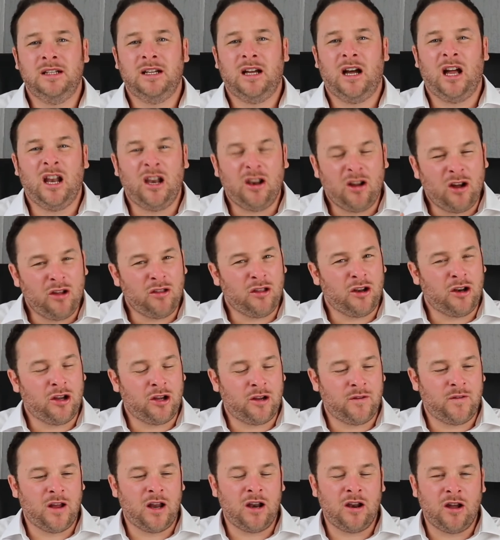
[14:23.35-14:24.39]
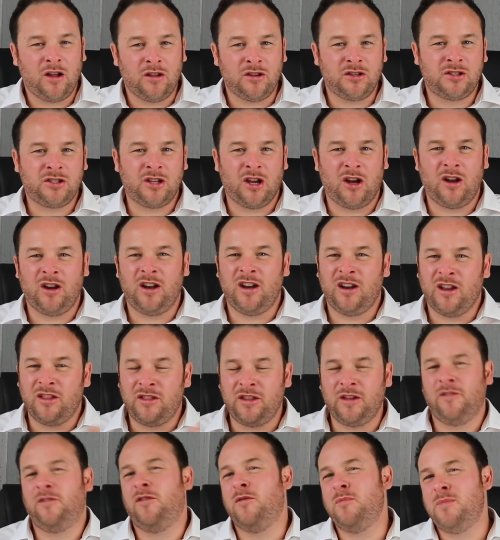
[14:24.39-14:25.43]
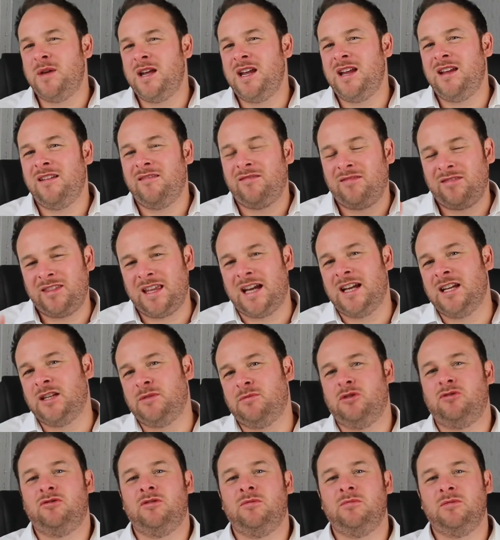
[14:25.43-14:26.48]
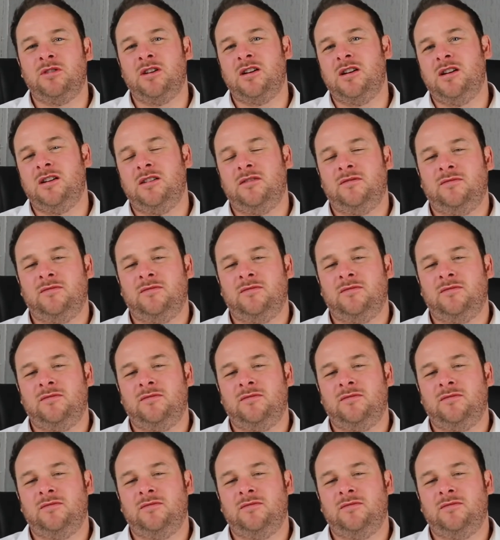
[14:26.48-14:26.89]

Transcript: I like the look of it, I like the start, and I think for me, that is my dream car.